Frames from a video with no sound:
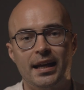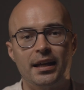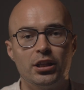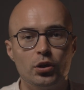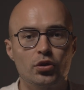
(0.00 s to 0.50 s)
I
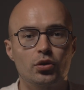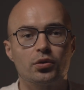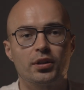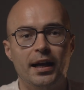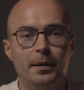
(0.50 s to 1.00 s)
use to
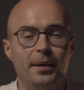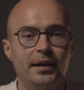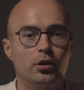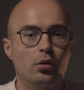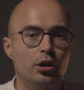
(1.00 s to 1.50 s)
track
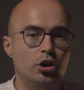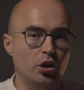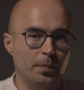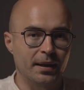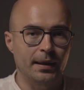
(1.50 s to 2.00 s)
my Google
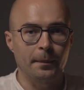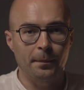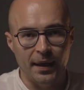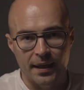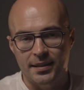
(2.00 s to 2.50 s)
Shopping
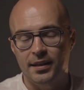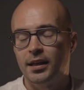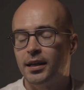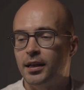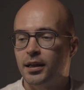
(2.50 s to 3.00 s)
campaigns:
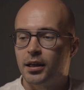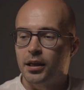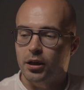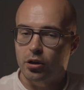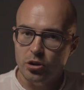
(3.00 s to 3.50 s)

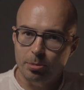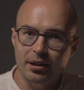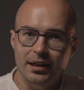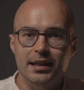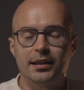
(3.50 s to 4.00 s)
cost per
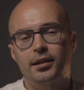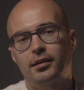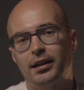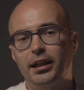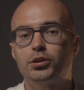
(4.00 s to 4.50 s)
click,
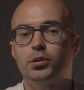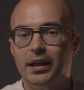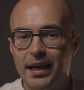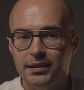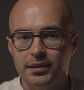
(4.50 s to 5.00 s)
click-through
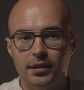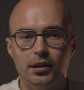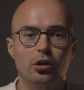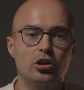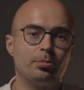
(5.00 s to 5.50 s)
rate,
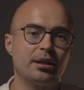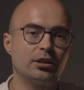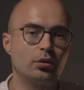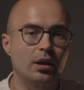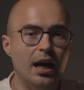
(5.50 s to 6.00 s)
cost per
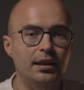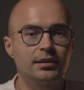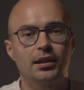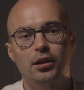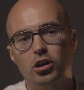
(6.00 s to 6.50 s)
add to
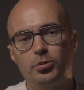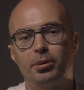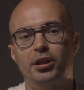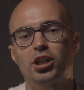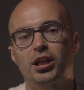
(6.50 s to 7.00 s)
cart, cost
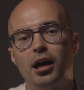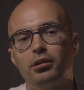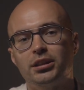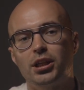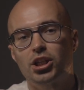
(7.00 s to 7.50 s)
per
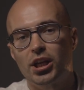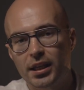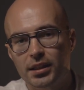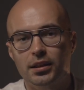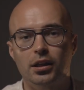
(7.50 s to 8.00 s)
checkout
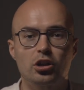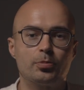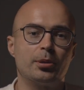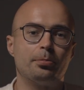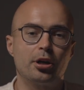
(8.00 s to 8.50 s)
initiated, cost
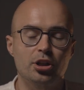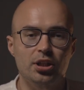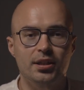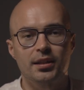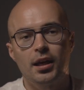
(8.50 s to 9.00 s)
per
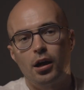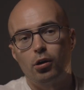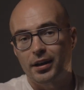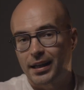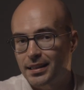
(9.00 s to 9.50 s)
purchase
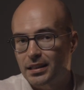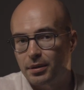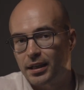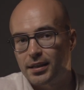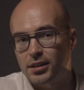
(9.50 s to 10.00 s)
or
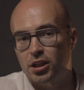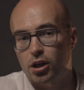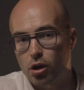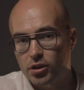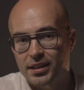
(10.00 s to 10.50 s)
customer acquisition
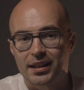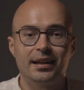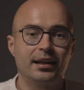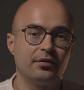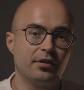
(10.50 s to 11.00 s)
cost,
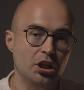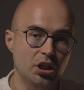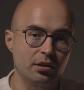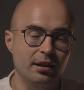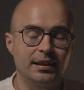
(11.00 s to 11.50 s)

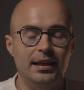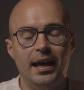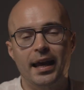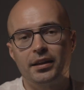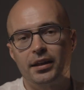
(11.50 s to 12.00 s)
conversion rate
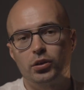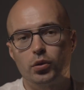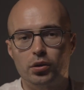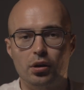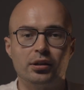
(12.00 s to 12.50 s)
and
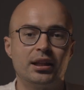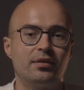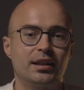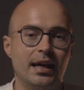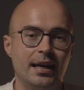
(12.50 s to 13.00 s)
return on
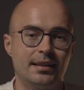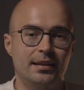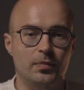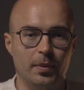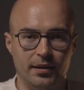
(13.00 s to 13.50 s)
advertising
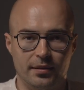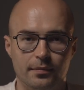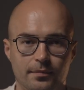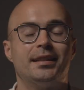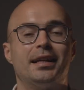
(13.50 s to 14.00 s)
spent.
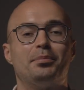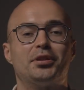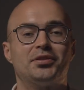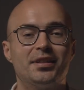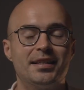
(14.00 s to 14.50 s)

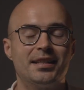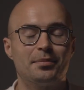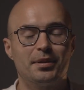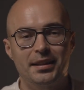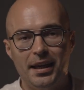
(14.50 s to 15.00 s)
Number 3,
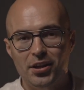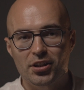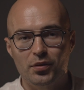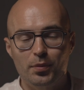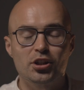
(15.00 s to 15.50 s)

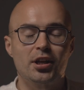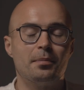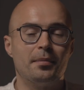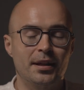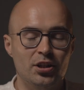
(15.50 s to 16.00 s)
segmentation, which I
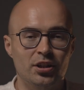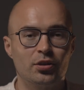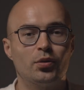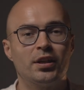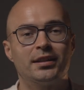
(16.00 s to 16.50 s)
mentioned
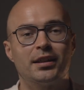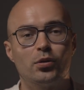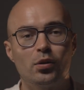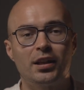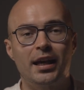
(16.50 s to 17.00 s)
during the
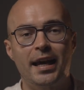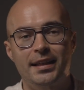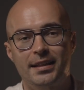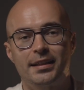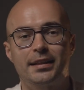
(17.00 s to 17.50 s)
Google
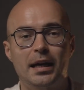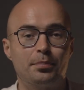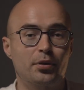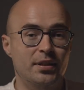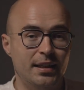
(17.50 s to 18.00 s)
Ads setup
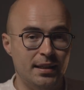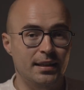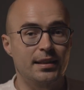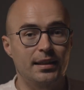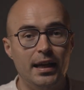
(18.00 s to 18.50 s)
process,
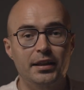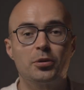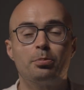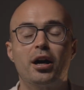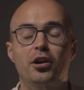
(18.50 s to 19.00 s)
is another
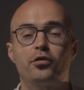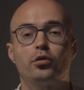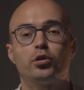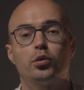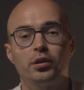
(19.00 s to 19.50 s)

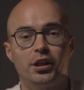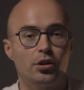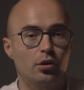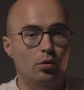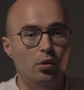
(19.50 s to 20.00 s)
powerful tool in
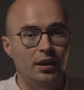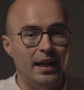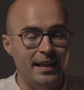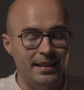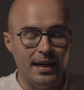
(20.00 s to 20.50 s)
your Google
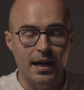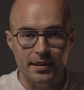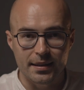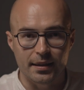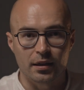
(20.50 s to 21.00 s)
Ads
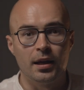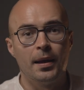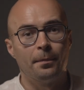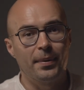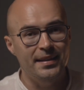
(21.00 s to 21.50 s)
arsenal.
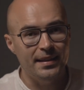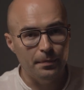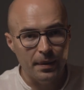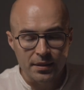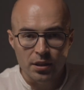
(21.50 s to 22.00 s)
By
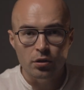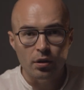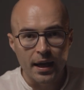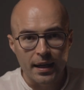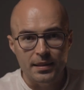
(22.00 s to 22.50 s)
segmenting
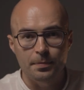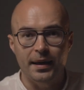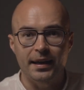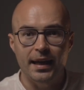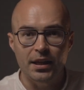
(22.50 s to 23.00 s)
your ads
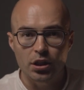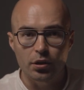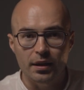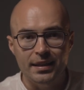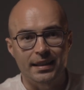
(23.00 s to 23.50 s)
by
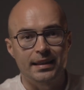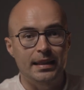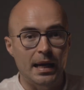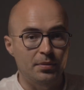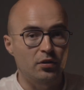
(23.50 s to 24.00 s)
categories and
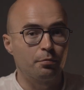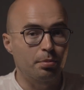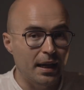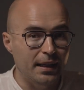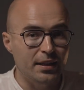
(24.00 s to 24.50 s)
types of
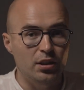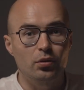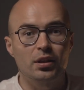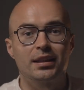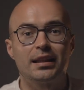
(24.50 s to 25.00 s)
products, you
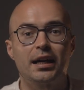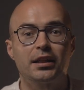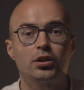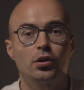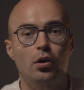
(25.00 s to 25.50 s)
can
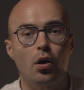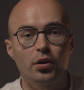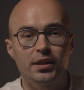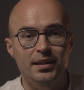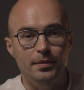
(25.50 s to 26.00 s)
target your
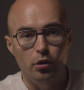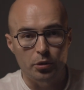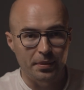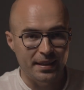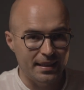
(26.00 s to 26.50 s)
audience more
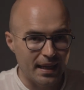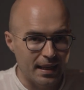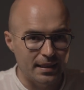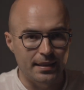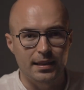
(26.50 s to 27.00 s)

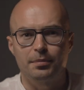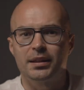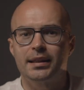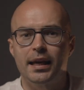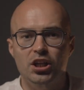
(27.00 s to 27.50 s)
precisely.
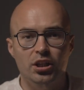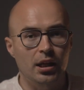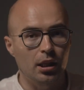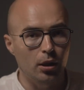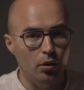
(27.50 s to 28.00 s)
Segmentation
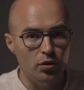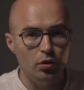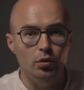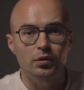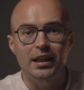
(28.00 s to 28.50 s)
allows you
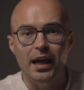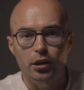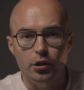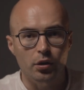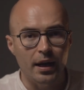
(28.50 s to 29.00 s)
to
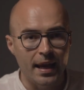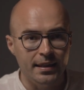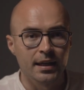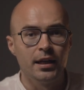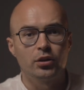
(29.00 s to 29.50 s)
tailor your
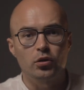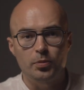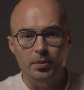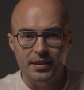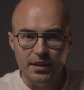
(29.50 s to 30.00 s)
ads to
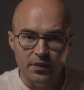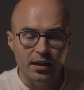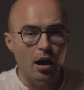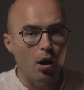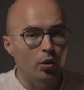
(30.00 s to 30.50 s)

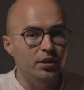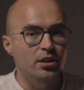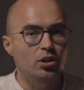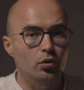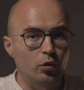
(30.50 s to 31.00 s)
specific
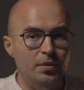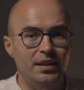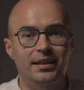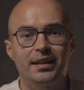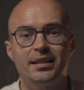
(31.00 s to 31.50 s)
audience groups,
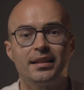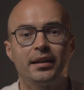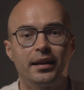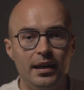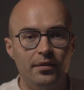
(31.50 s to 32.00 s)
increasing
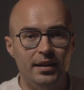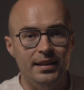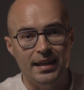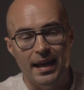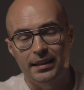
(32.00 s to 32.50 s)

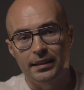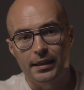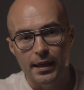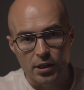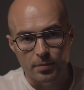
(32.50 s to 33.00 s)
relevance and
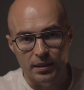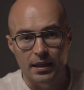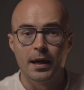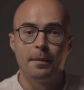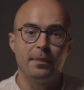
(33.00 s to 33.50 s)
engagement.